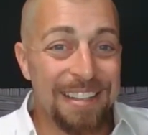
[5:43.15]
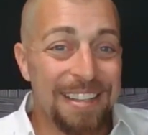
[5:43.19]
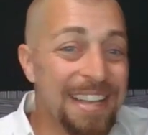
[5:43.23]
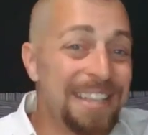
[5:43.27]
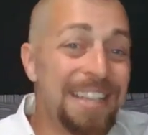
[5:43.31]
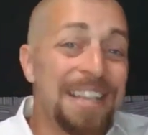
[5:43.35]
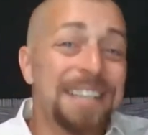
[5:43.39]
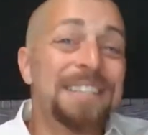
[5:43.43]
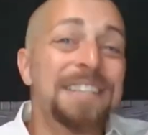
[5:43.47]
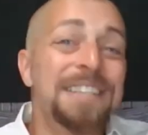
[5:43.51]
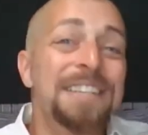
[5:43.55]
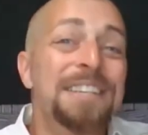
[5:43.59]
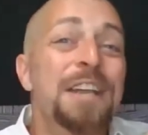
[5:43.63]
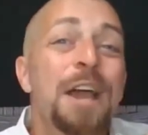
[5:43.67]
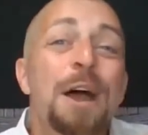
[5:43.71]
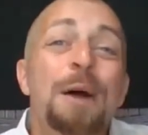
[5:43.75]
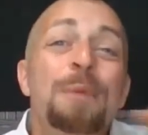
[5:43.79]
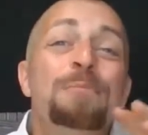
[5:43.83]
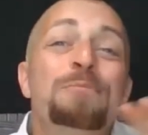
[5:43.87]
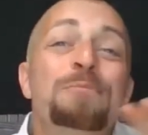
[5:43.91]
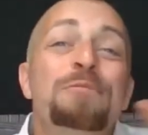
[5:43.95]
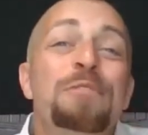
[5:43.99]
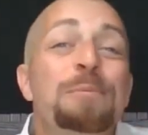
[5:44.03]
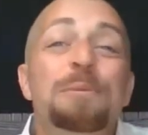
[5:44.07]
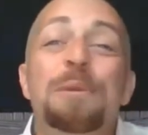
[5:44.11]
that doesn't
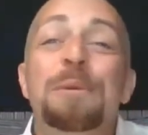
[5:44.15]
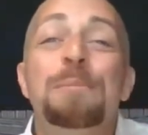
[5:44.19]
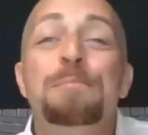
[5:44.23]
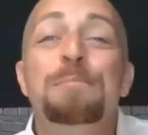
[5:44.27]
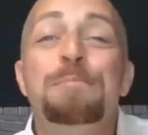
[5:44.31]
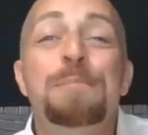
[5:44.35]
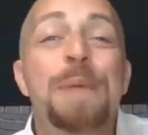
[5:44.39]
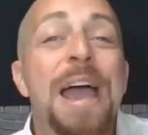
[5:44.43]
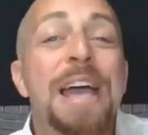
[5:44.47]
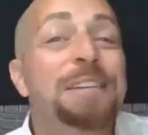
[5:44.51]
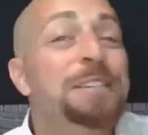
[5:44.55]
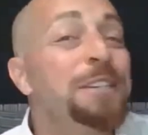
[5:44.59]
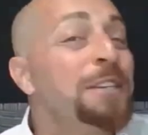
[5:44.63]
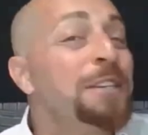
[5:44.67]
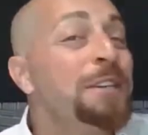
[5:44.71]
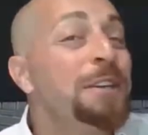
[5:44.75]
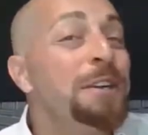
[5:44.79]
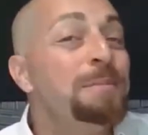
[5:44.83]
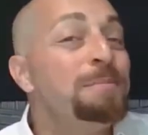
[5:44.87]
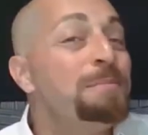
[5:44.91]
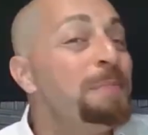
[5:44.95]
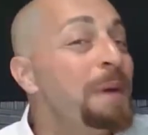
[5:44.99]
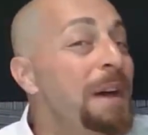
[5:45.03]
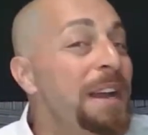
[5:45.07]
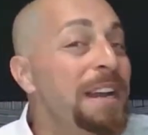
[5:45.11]
come from the
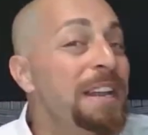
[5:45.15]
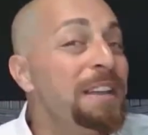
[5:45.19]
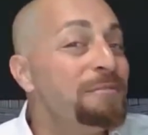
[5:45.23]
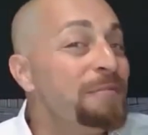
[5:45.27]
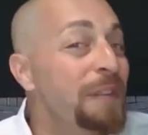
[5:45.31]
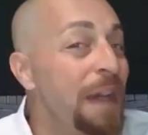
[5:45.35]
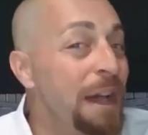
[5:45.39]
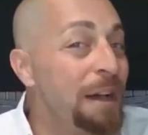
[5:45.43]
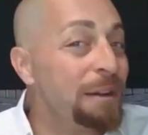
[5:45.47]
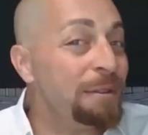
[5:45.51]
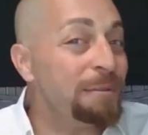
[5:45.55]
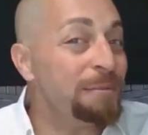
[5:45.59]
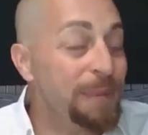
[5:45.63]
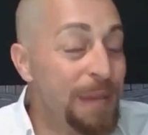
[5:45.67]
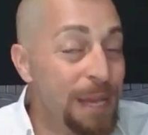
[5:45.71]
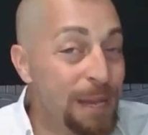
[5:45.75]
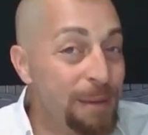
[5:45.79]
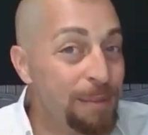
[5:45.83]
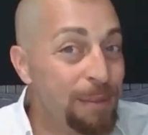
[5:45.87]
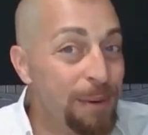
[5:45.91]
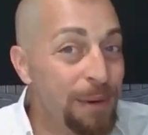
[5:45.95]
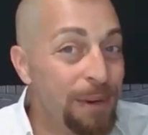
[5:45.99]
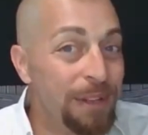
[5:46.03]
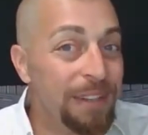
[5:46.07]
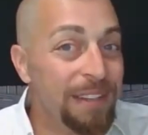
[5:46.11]
magical money fountain
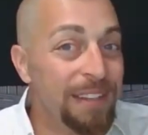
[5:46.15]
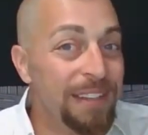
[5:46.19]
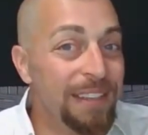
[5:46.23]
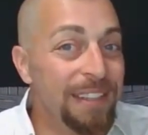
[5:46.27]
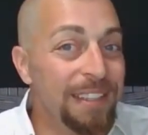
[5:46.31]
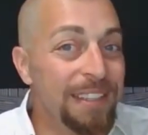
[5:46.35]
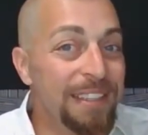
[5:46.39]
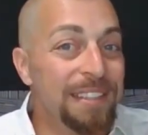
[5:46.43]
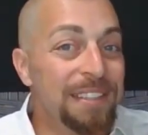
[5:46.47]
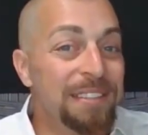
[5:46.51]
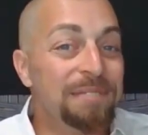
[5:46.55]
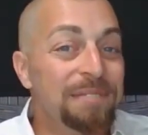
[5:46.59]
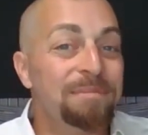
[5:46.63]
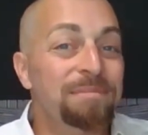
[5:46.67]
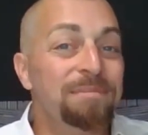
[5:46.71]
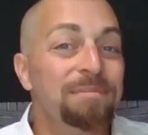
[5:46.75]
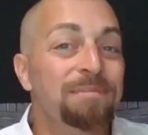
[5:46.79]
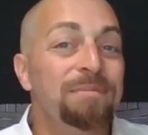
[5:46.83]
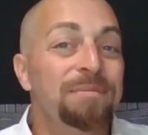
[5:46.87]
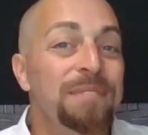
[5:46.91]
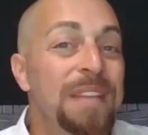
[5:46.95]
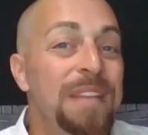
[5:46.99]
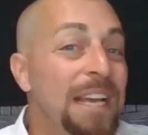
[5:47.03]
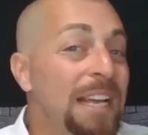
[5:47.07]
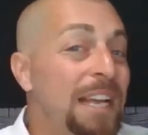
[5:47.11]
people,
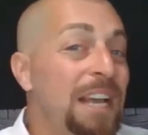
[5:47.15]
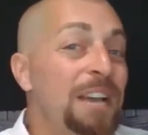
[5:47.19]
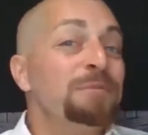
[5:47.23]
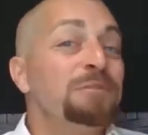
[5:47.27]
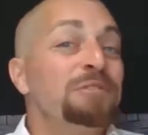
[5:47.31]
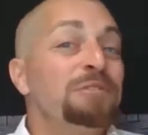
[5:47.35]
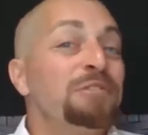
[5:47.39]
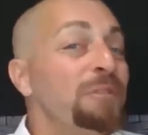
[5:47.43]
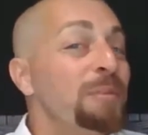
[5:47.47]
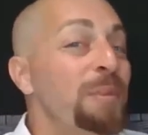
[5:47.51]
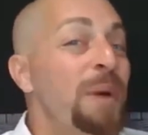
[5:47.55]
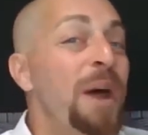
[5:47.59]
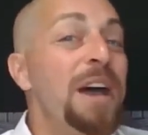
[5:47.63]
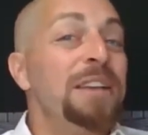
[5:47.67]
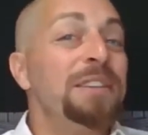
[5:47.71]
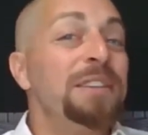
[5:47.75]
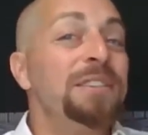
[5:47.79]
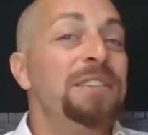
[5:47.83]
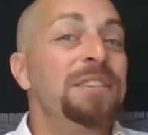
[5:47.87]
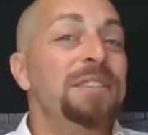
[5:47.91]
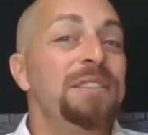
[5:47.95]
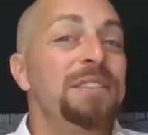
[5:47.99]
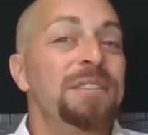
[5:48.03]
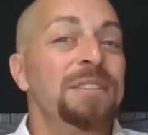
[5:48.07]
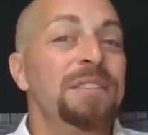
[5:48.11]
that comes from
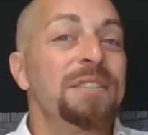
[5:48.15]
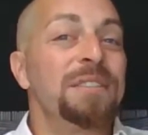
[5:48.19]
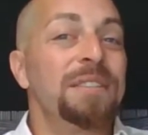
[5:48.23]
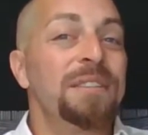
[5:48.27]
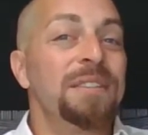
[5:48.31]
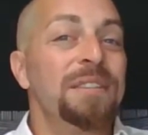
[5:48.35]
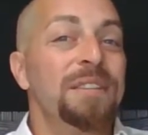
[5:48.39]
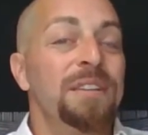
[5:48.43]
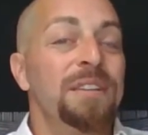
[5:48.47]
us